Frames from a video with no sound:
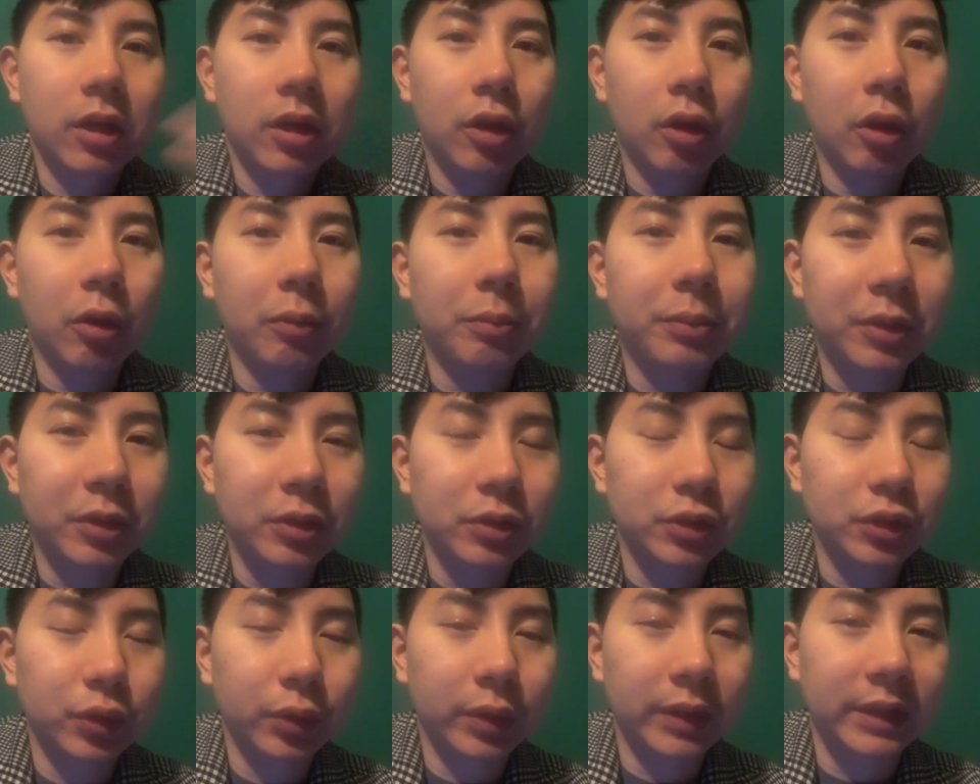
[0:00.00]
Hope you
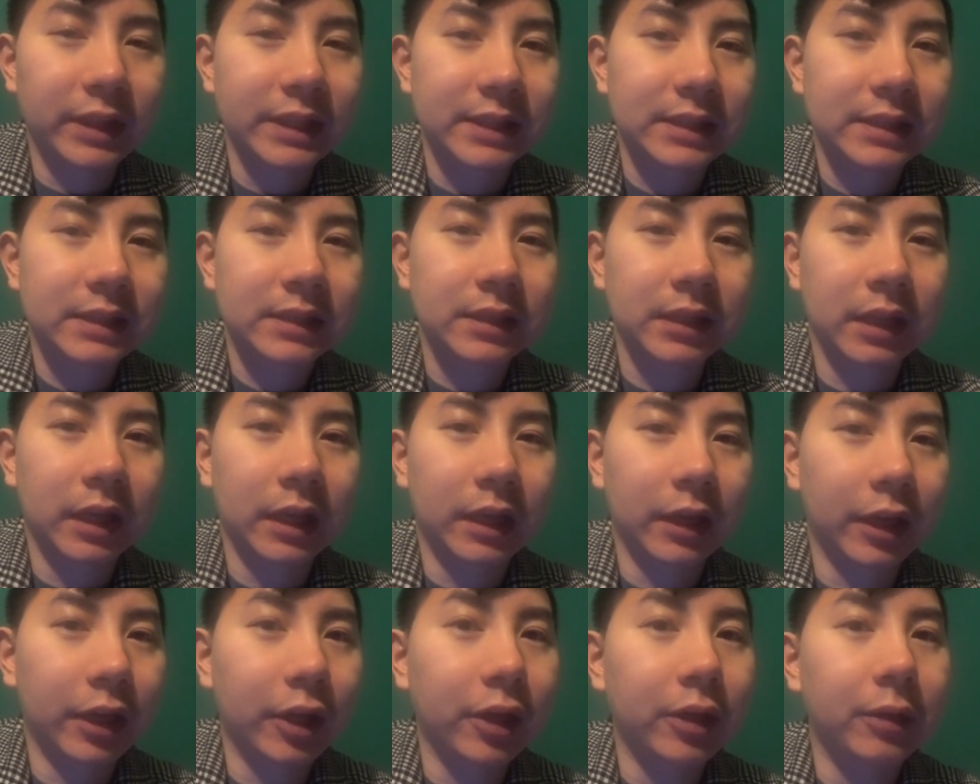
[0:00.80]
enjoyed this
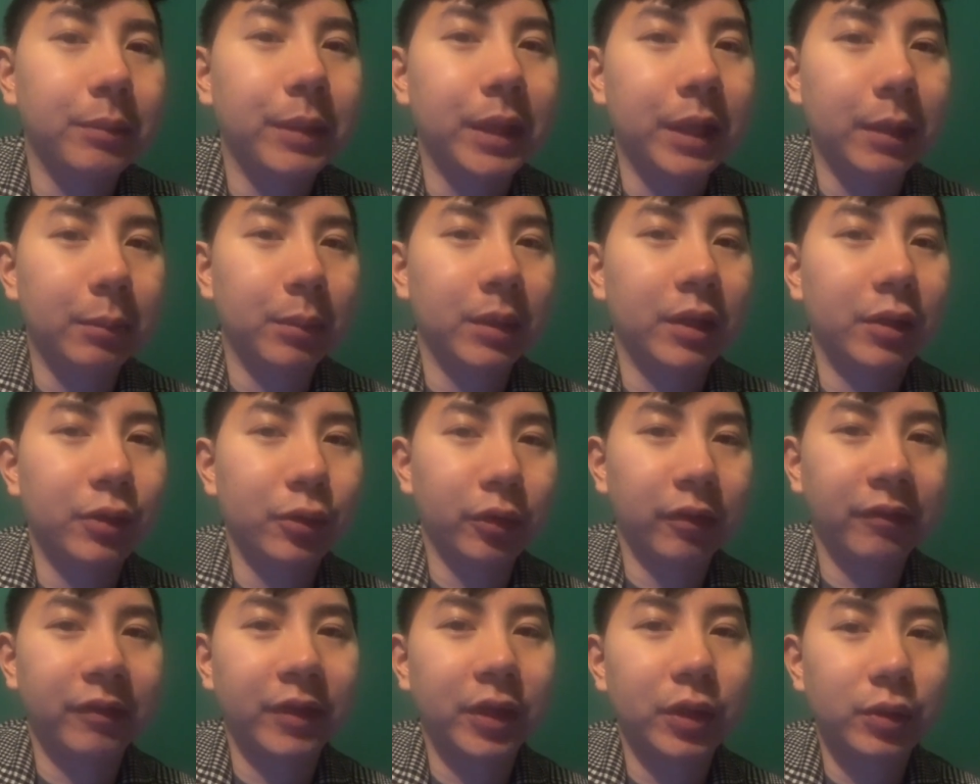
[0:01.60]
Airbnb
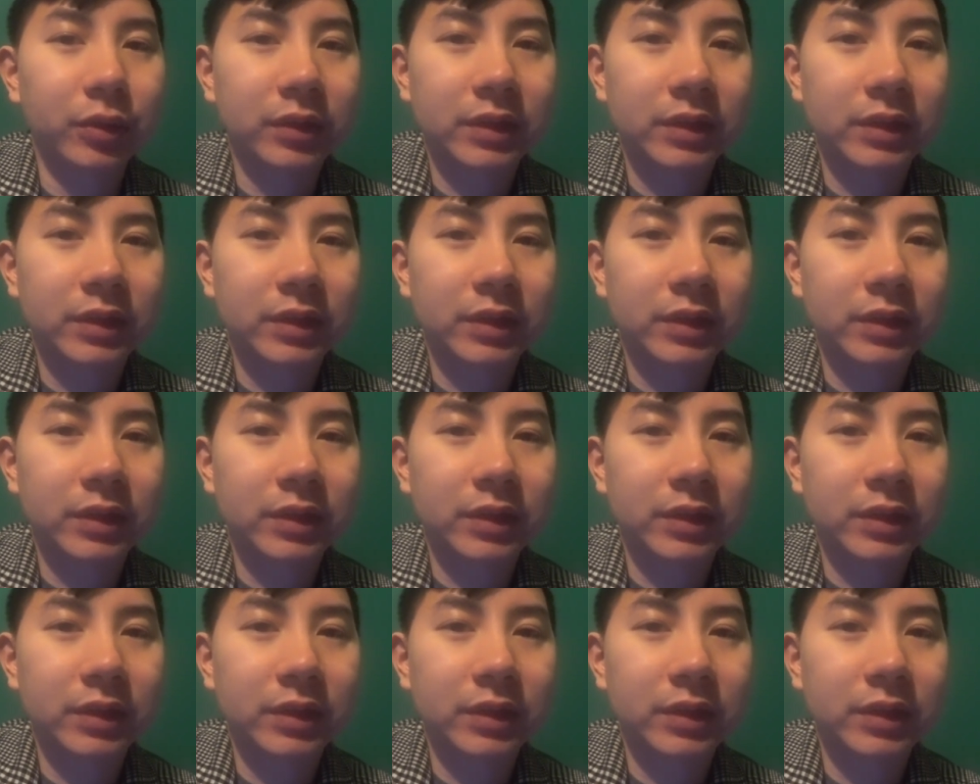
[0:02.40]
review.